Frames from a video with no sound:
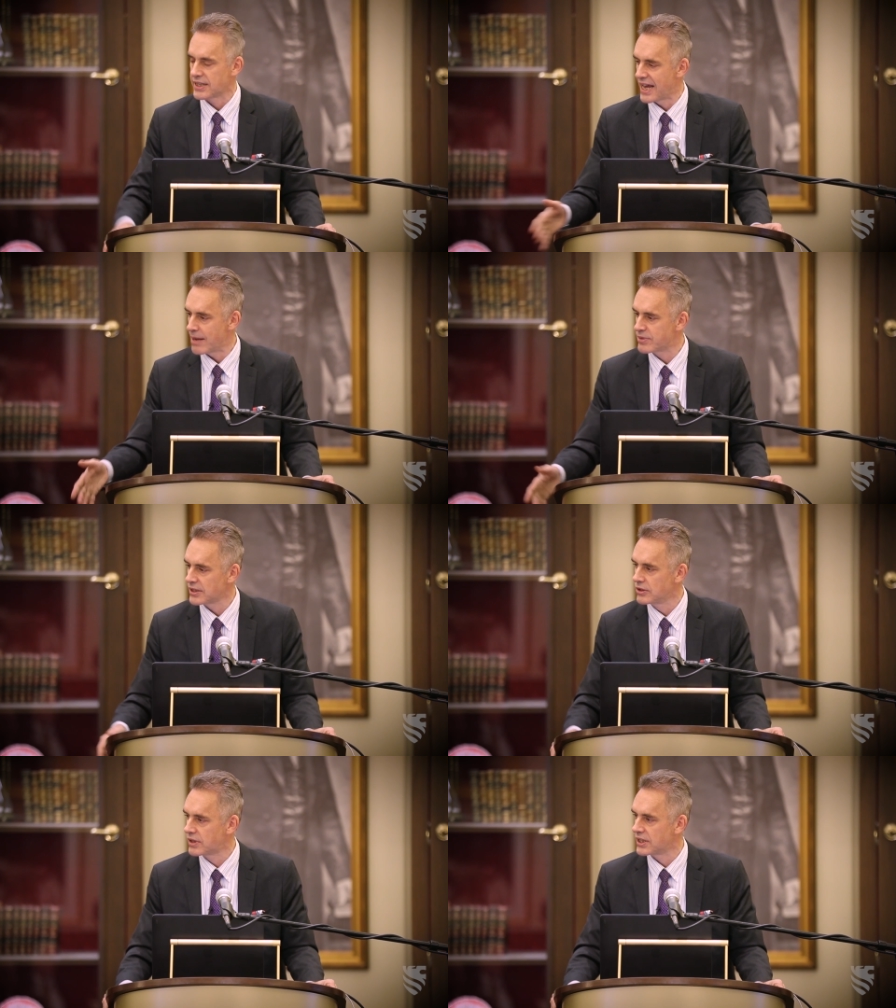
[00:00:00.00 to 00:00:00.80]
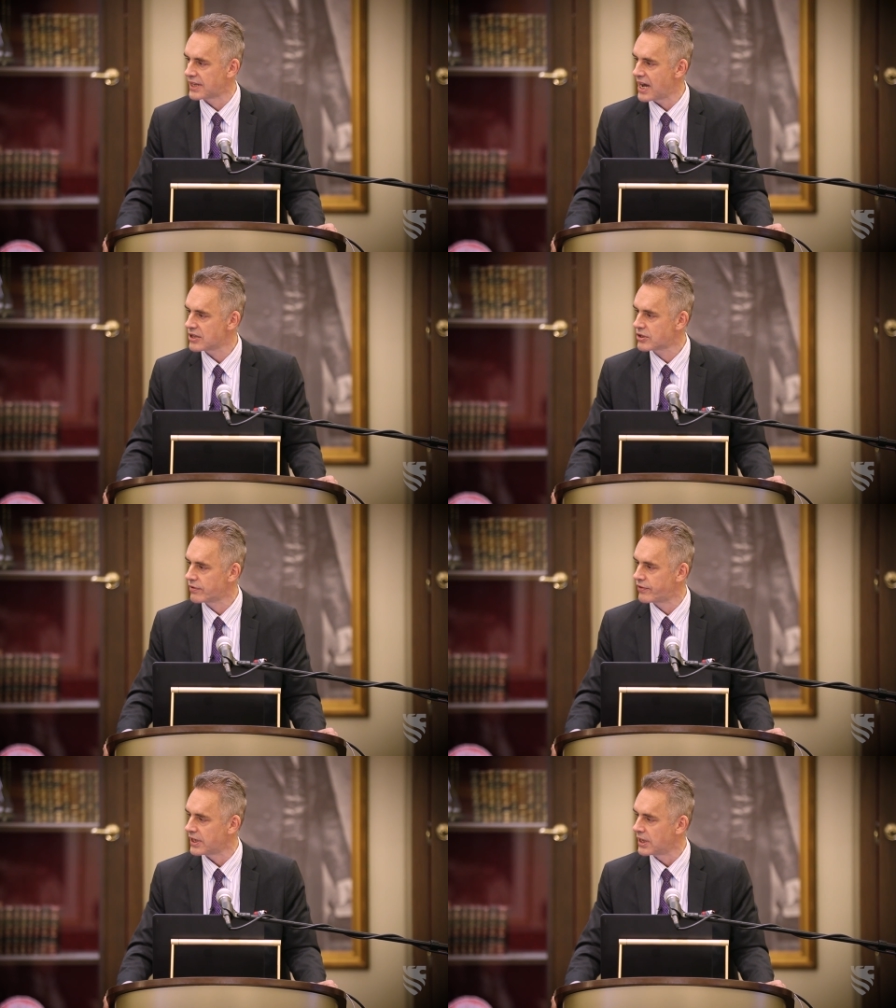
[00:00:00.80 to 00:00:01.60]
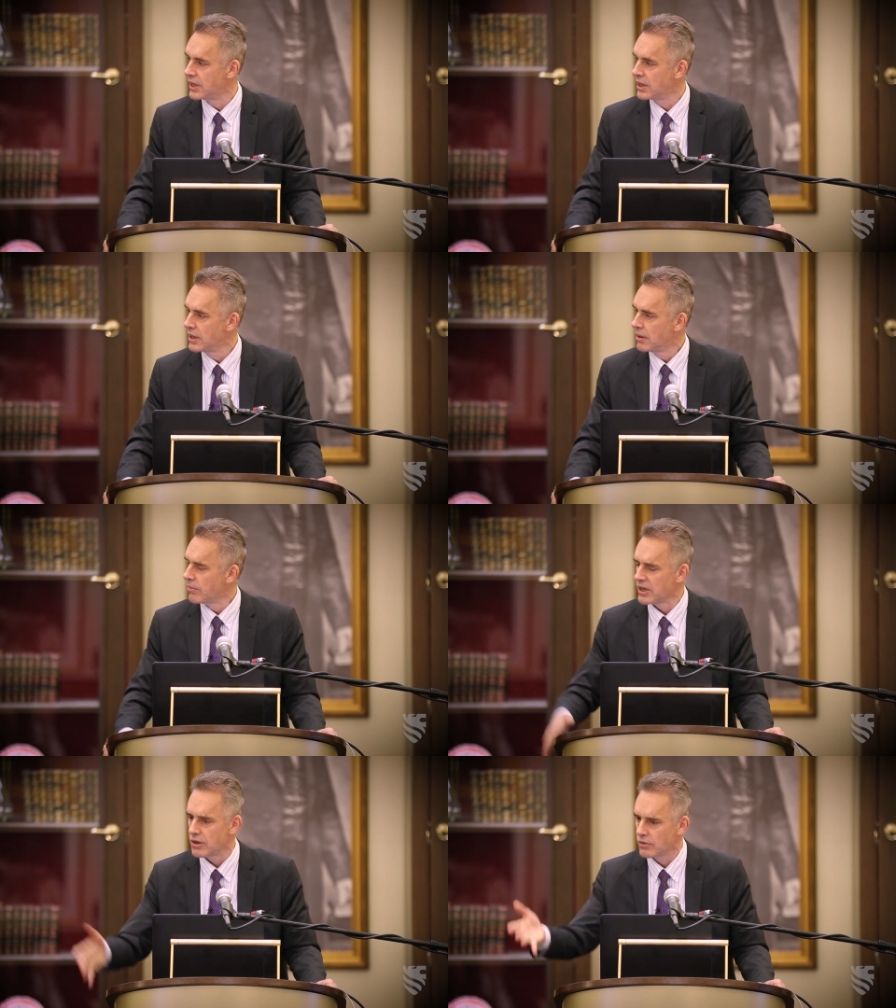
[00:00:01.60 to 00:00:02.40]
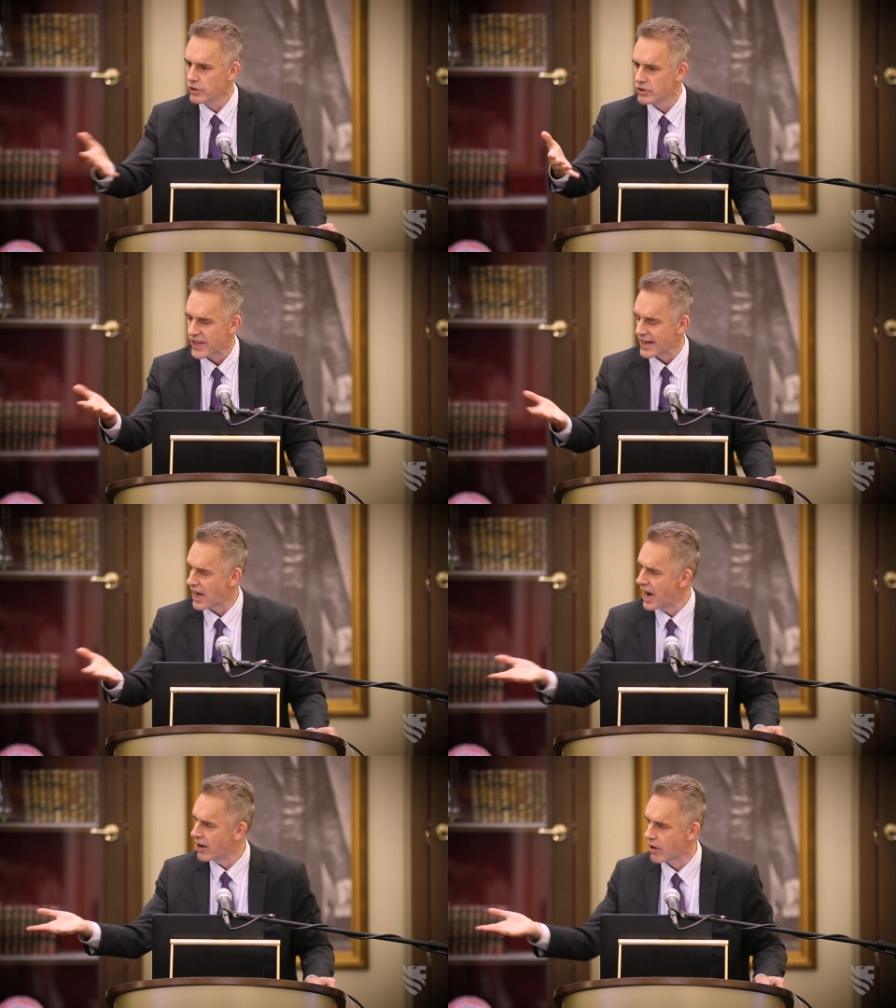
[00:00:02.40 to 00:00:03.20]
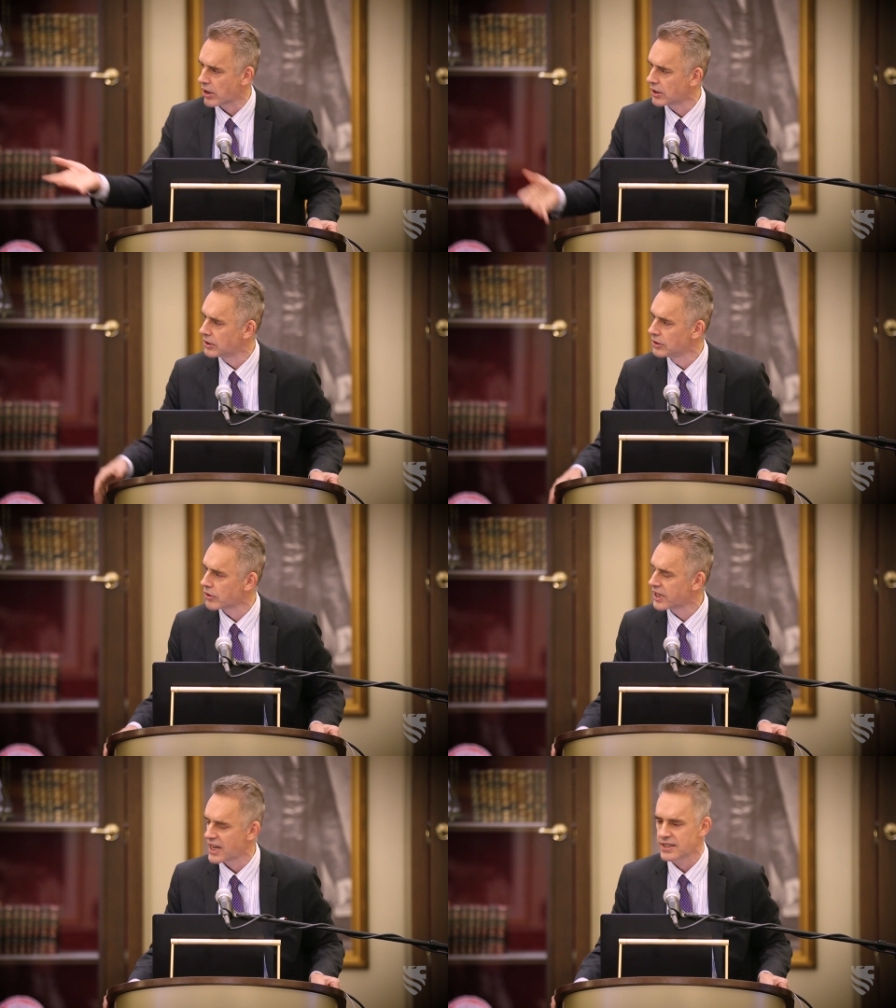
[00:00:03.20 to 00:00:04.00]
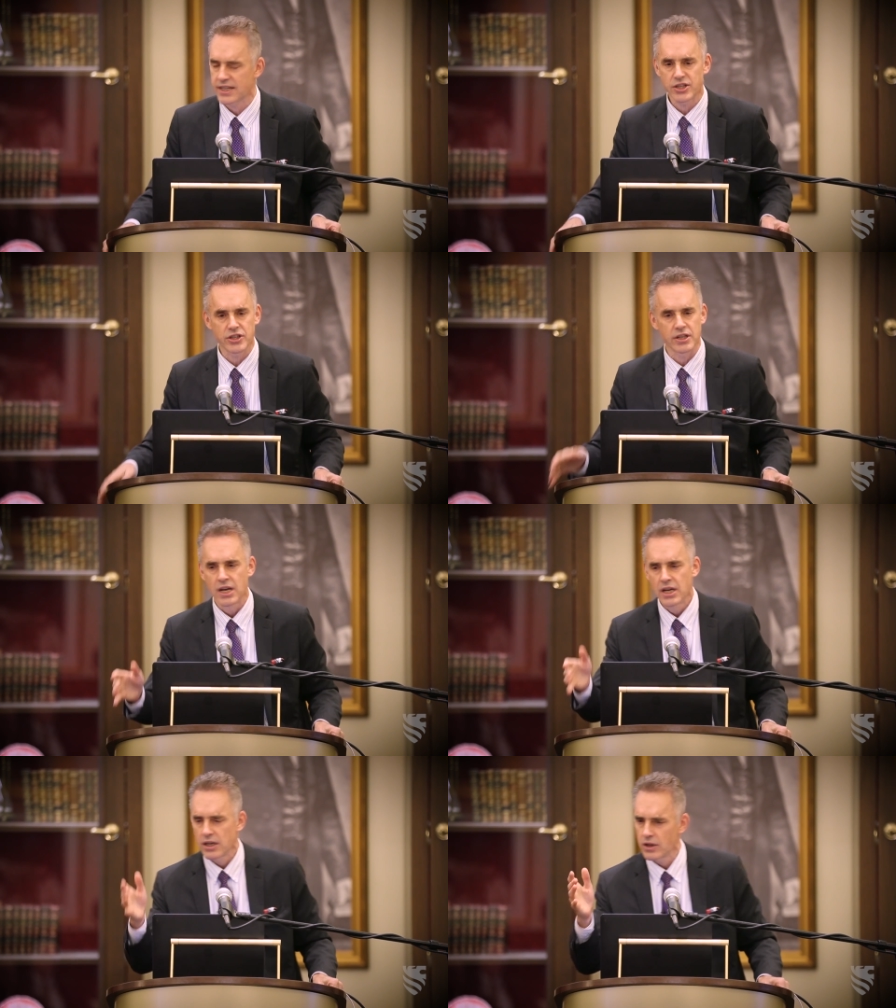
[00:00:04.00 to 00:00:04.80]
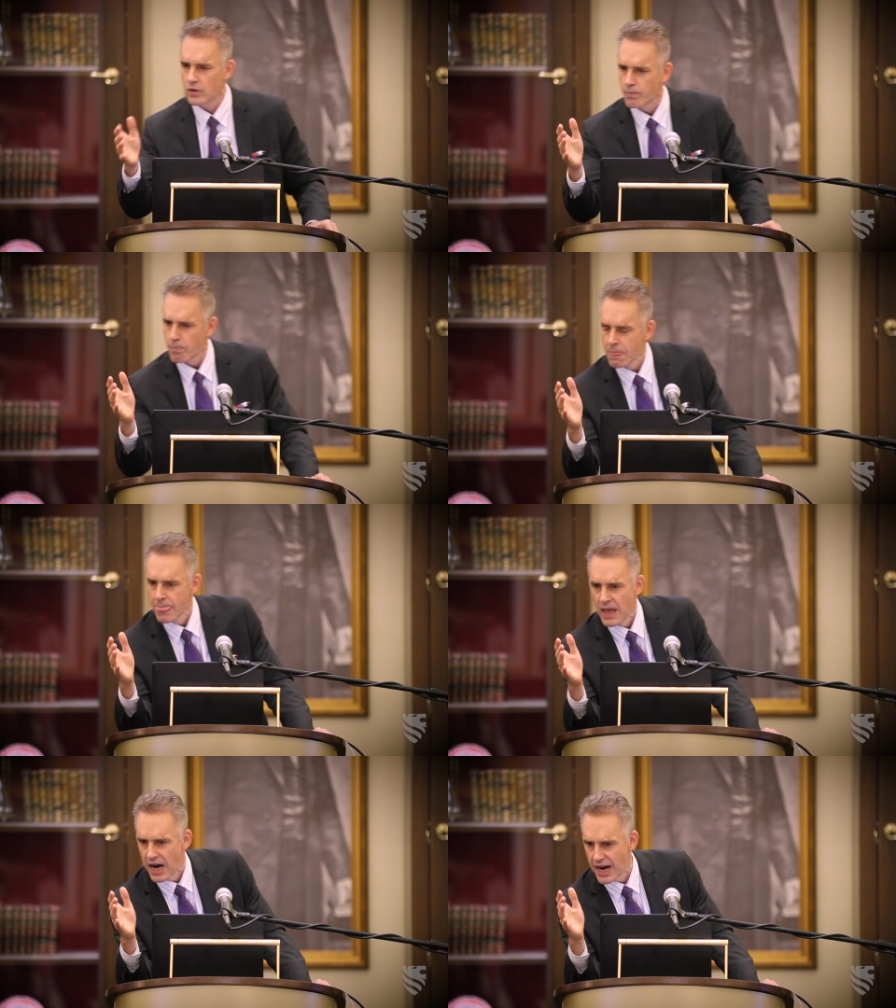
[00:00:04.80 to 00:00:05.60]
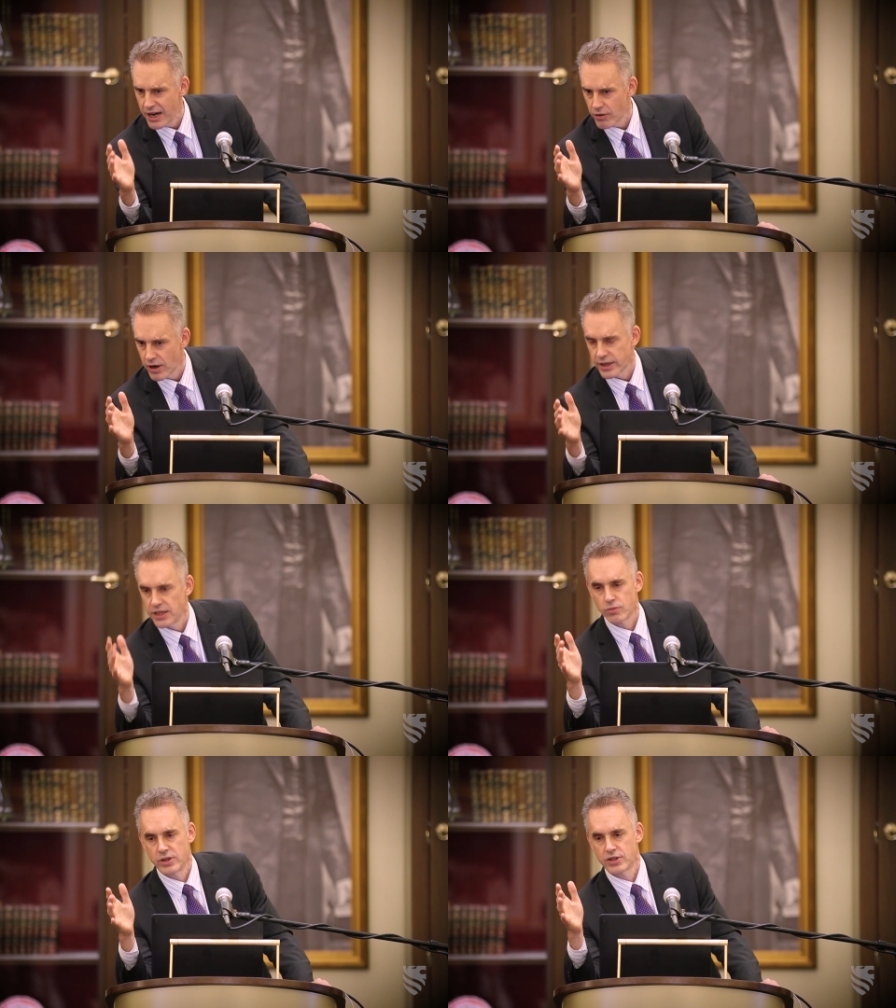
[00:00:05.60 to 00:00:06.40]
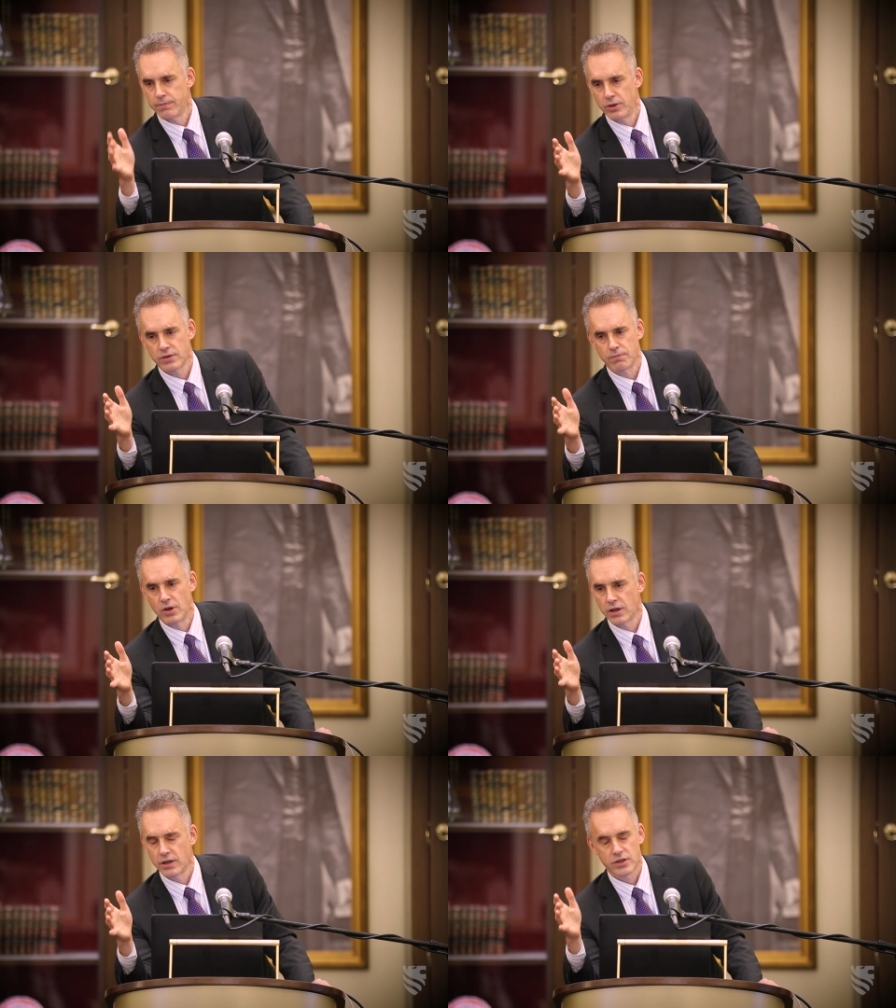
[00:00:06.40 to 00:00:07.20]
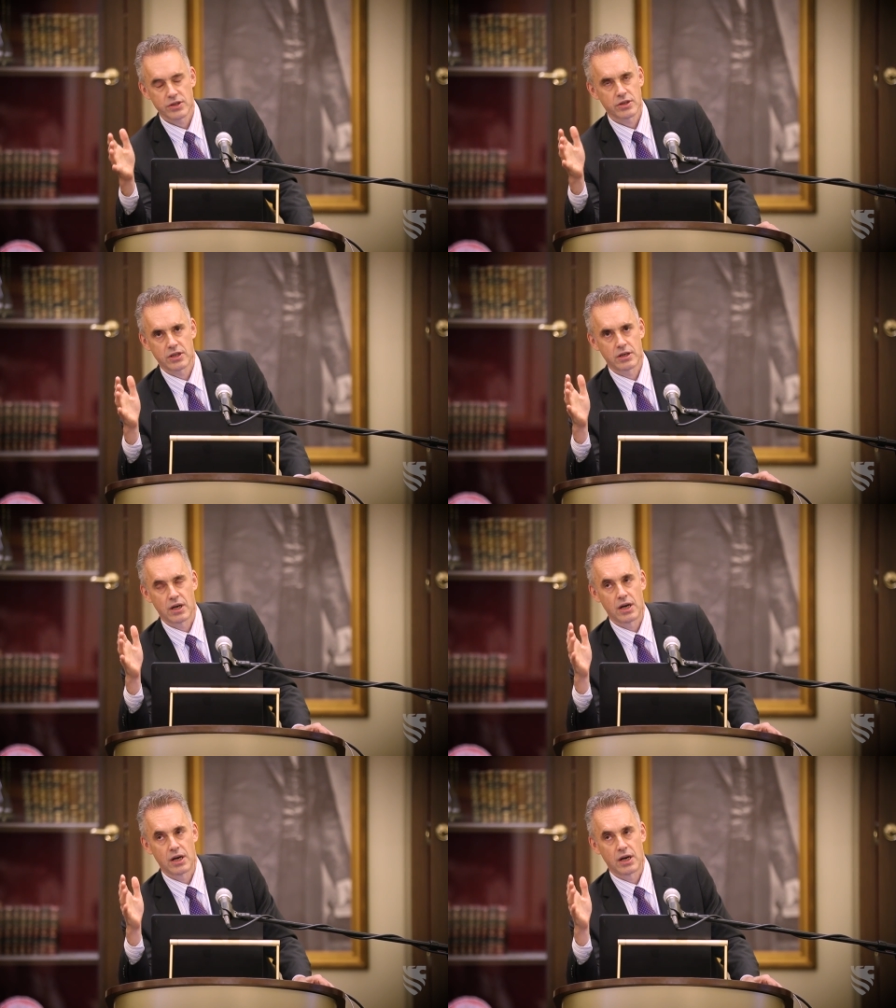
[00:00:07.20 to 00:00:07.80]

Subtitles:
It's an absolute catastrophe. I mean, you lose that hierarchical organization. You know, hierarchies, which the postmodernists